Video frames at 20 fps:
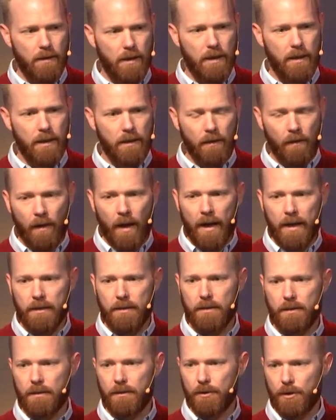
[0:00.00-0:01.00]
And he
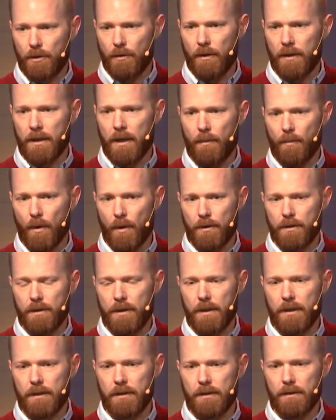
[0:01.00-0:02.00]
delights in showing that mercy.